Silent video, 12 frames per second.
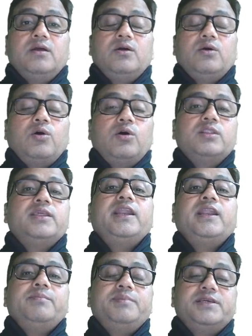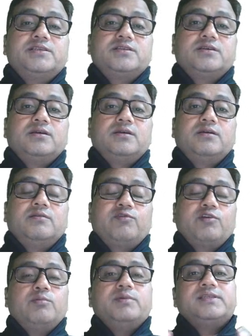all the ATPs
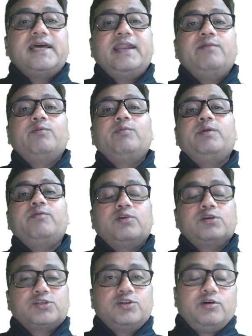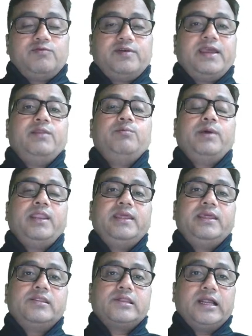from his hand will be washed off, and when
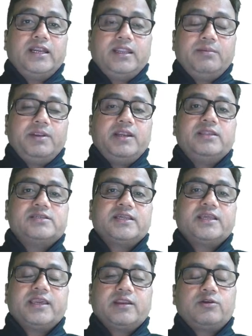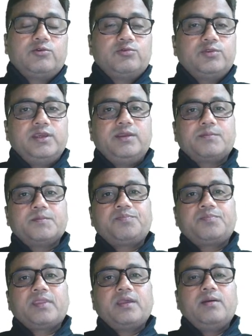he is ultimately sinking to the
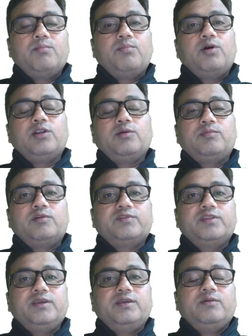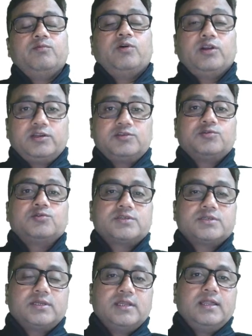bottom of the water
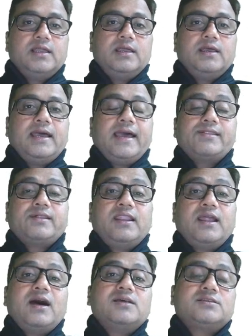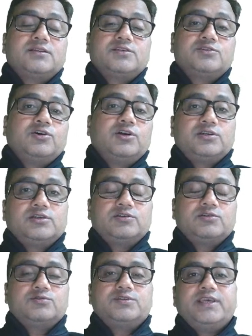source, as a last resort
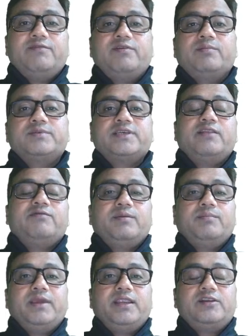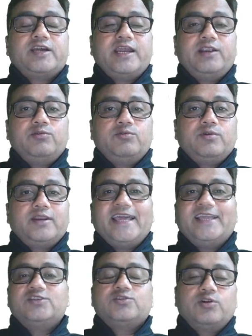to save himself, he may try to
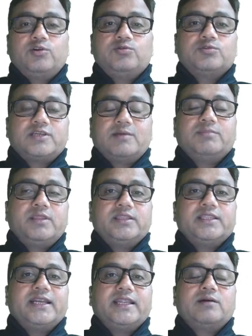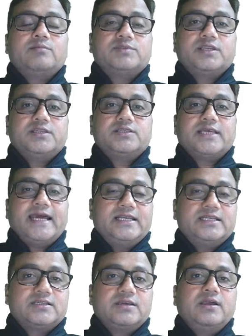clench onto something that comes in his
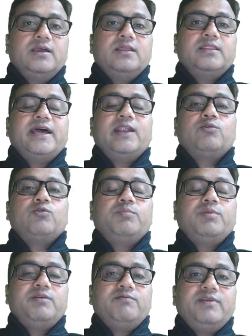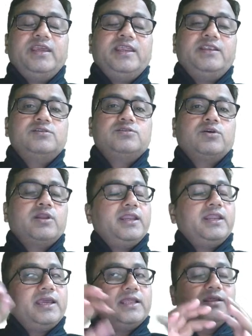hands. That could be weeds or
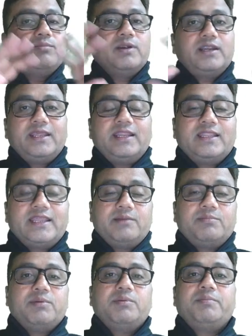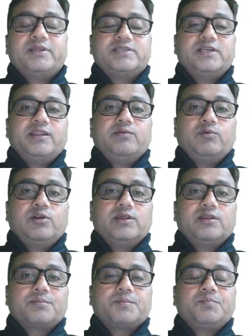any other material that may be present in
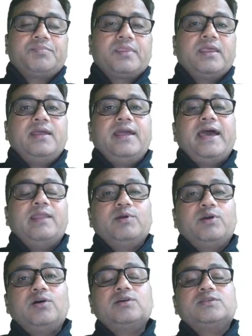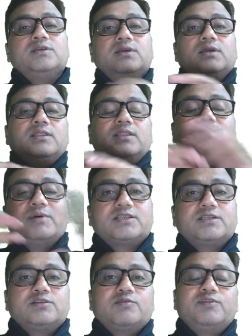water. And because the
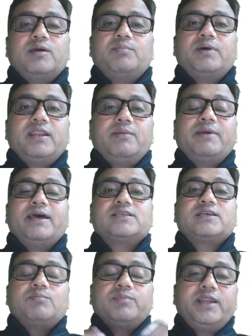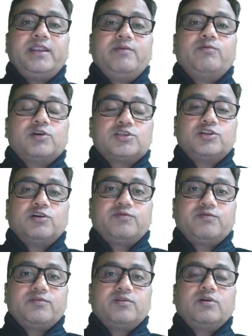muscles of the upper limb has completely washed off
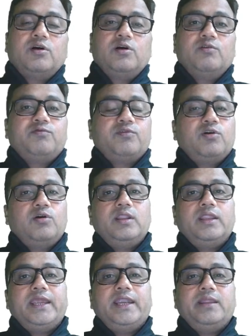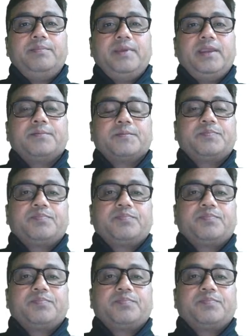of all ATP,